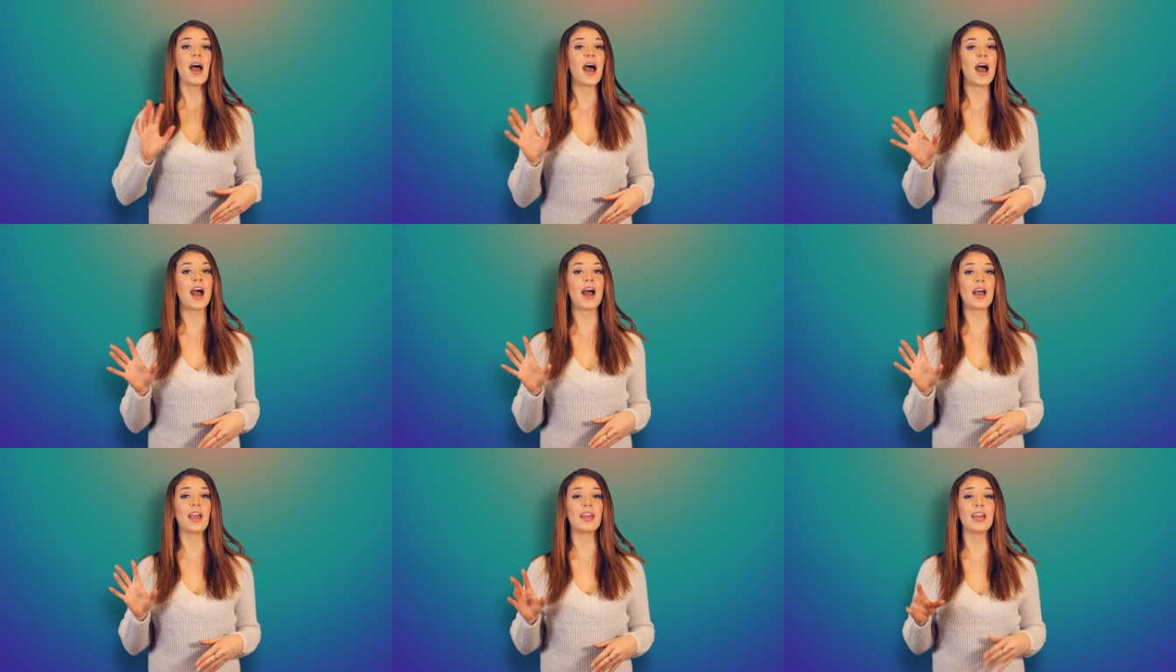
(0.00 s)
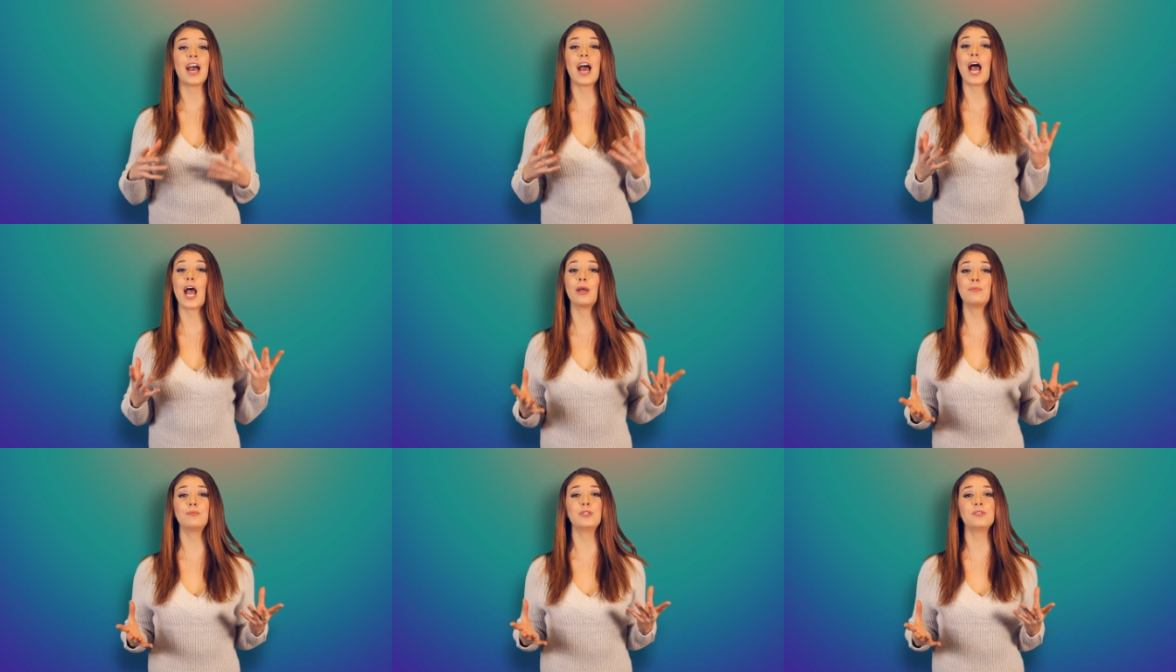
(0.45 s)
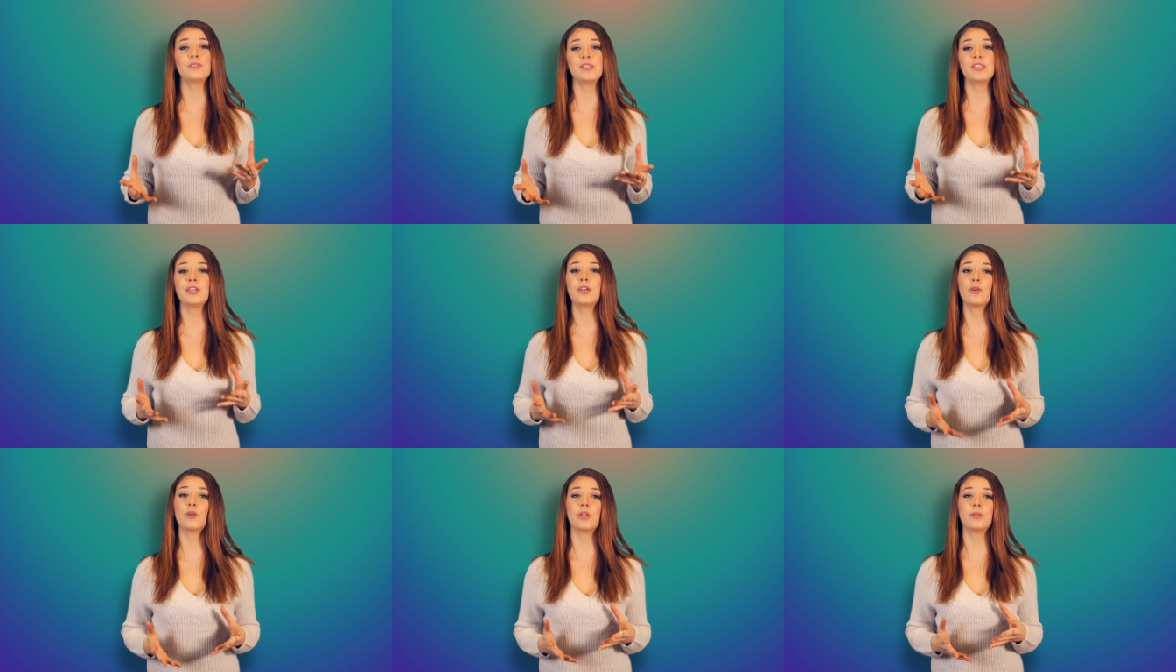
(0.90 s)
Hi, I'm
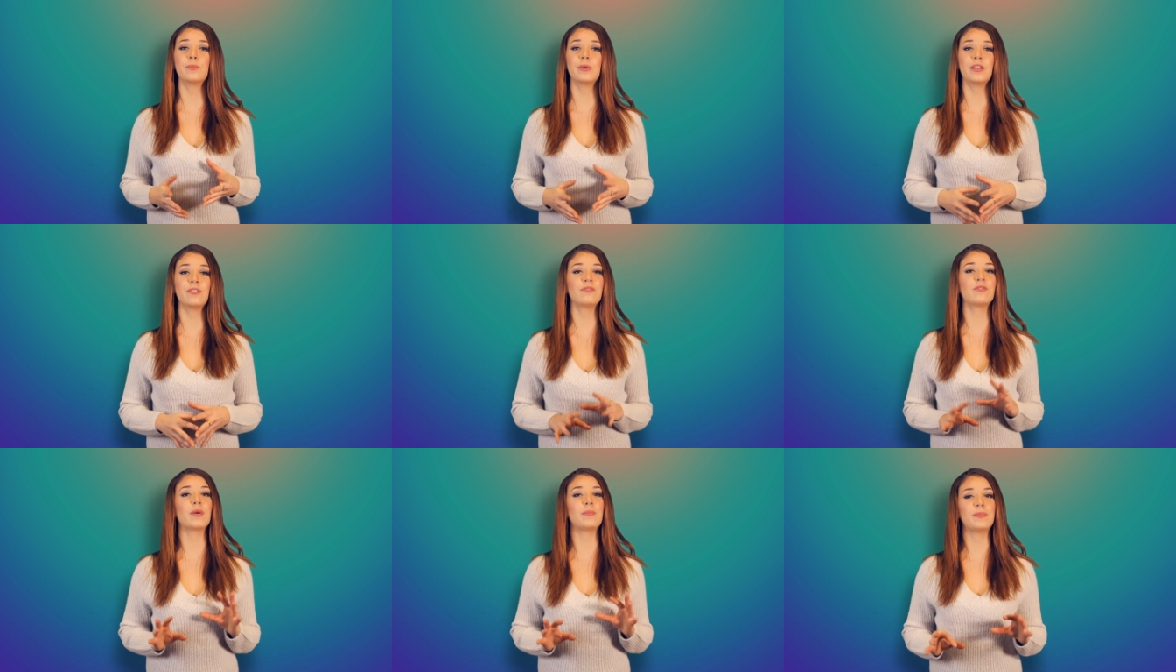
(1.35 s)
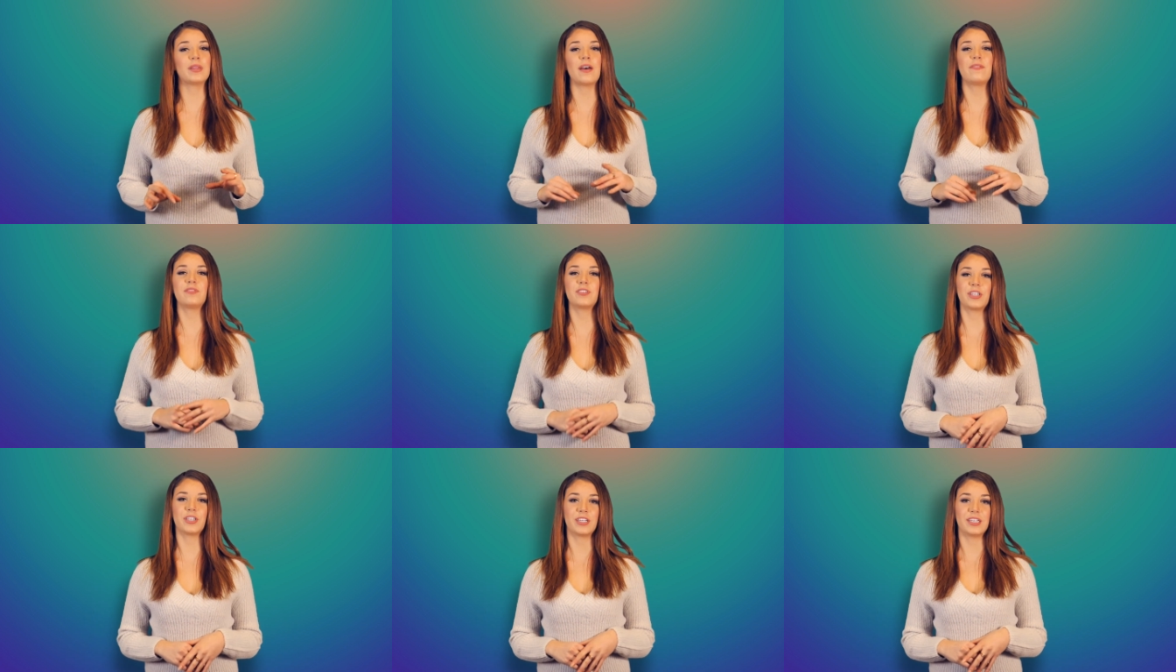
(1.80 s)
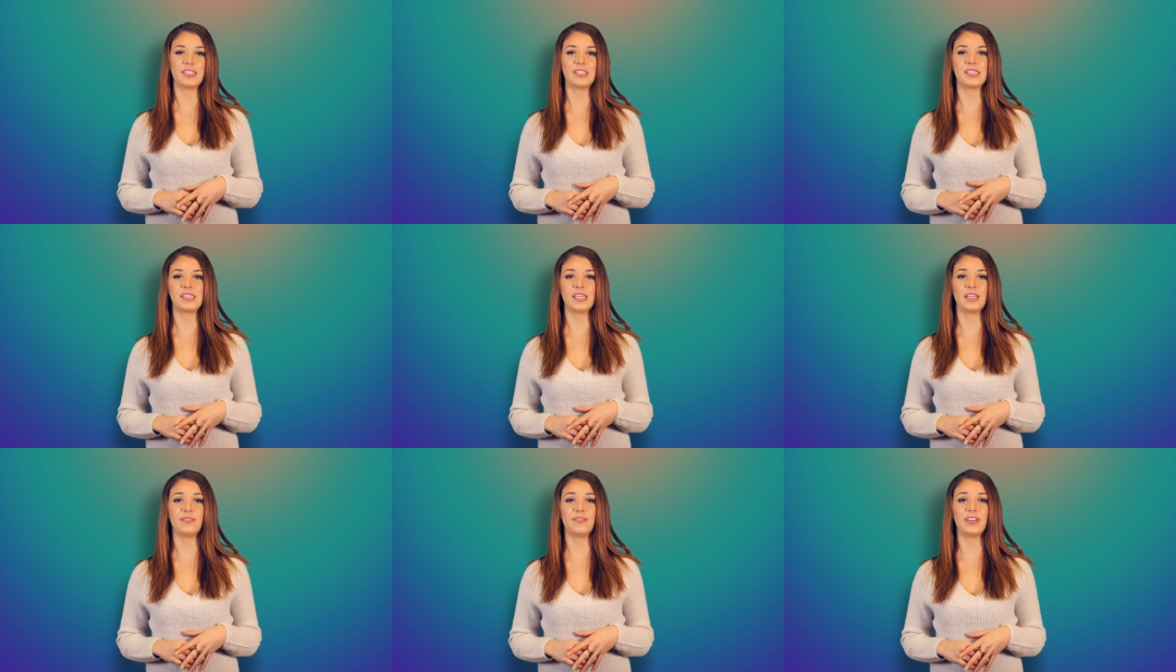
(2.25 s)
Lucy Goldman from Love
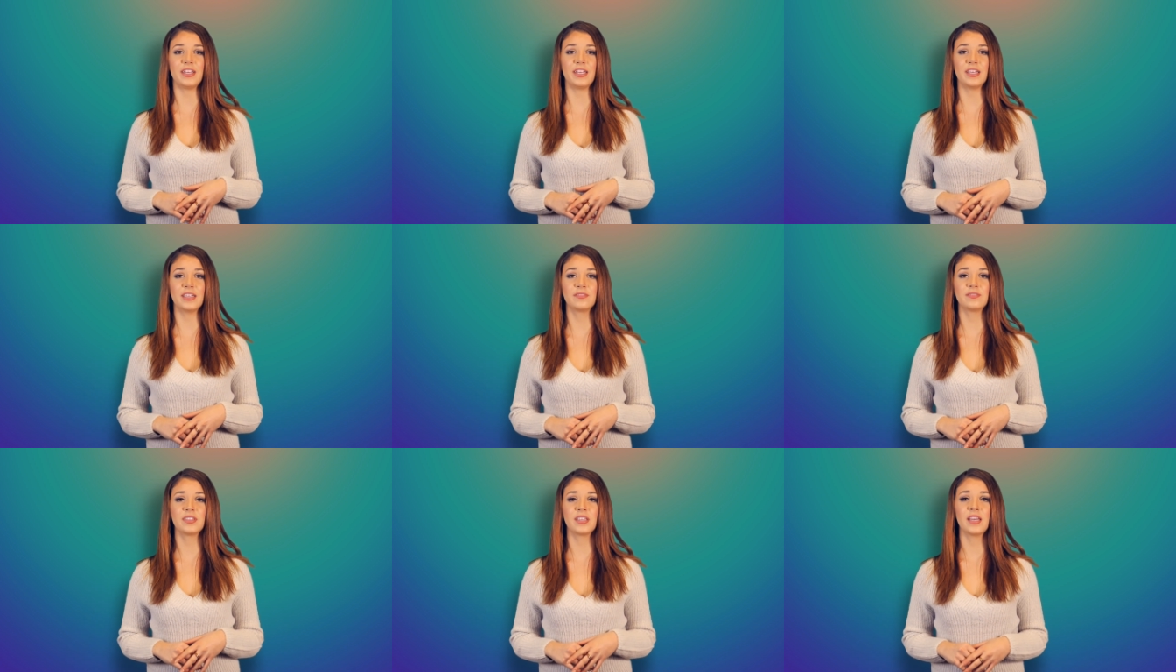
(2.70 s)
Learnings T V.